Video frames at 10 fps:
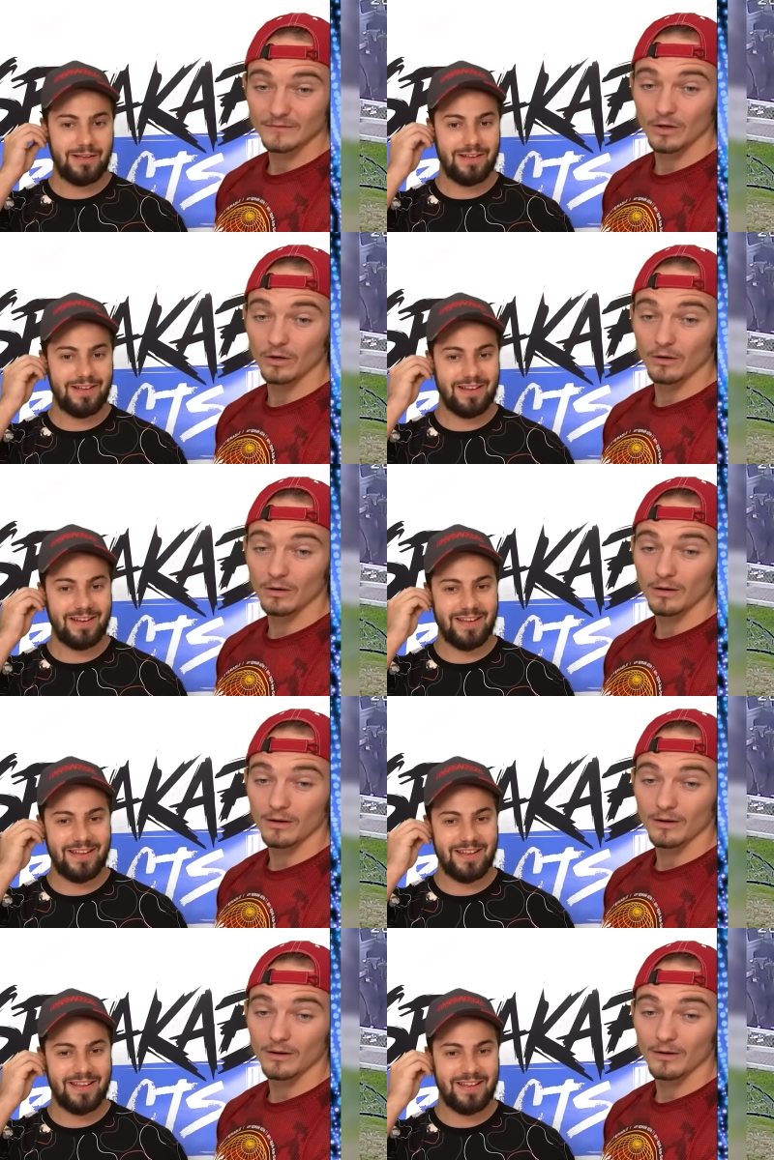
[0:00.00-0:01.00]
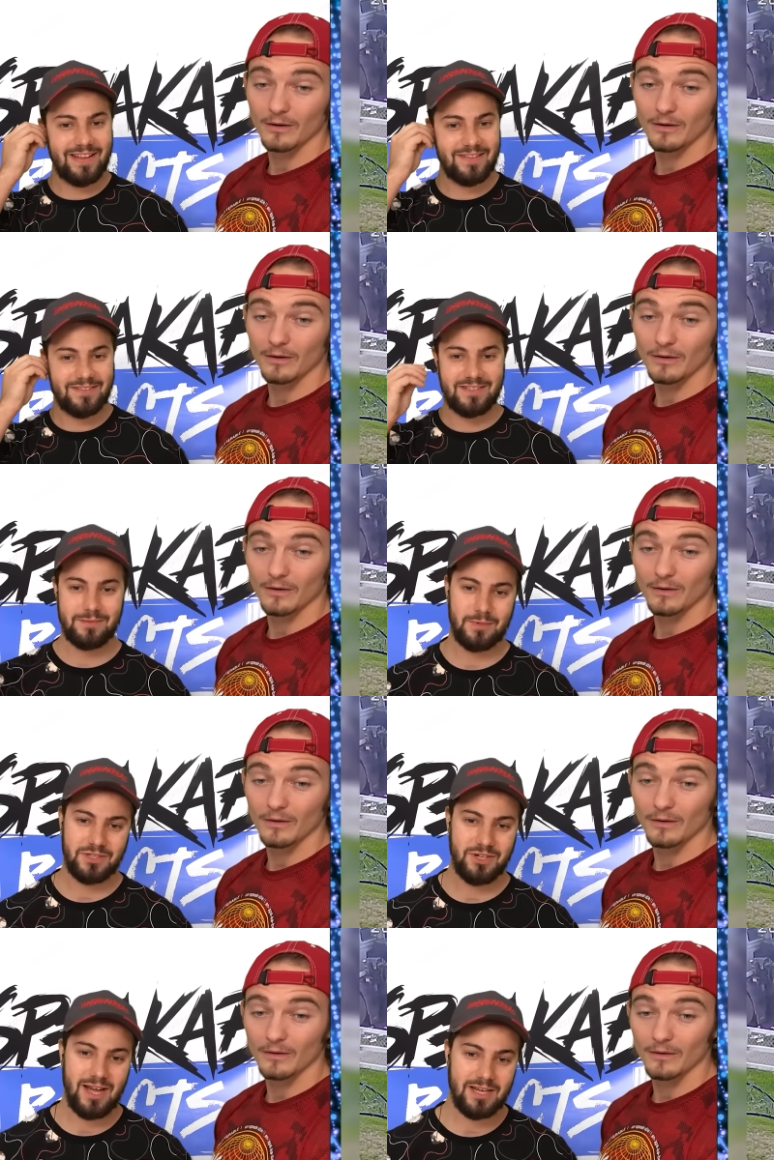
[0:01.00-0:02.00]
Speaker 1: Oh. There's still more
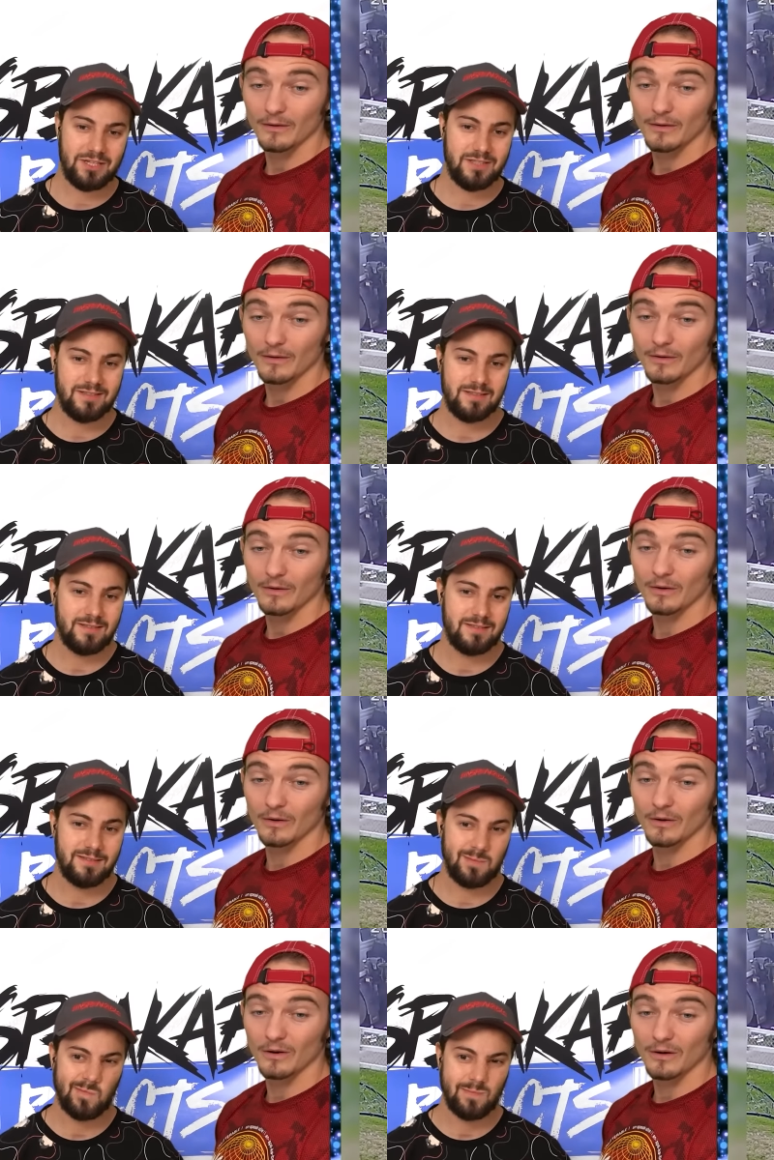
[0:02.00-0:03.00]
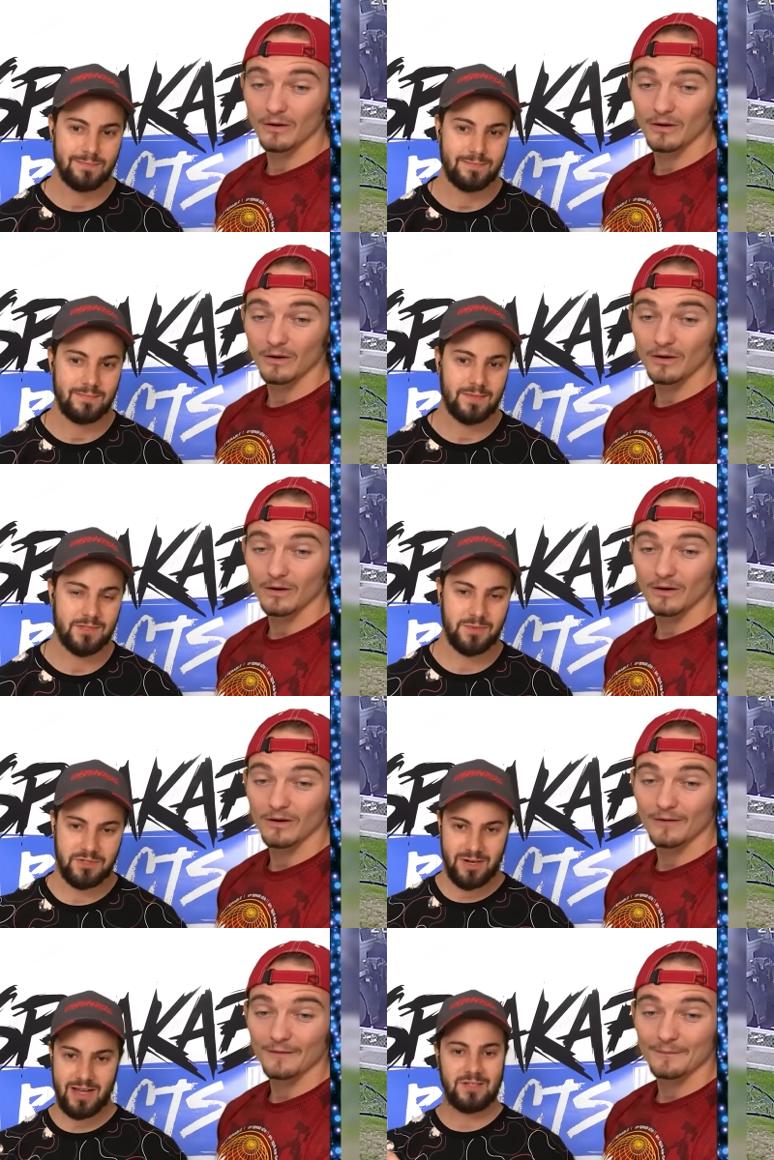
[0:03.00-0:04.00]
trash. Uh-oh. There's more
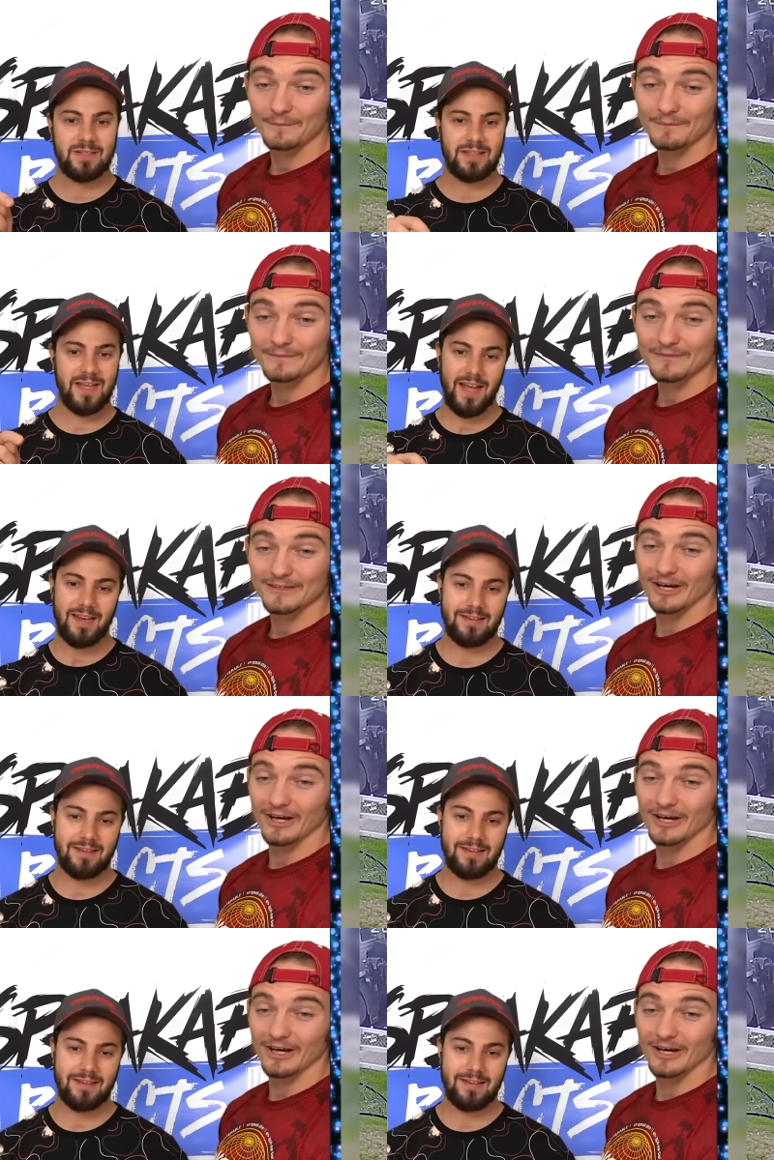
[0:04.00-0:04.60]
trash in the can.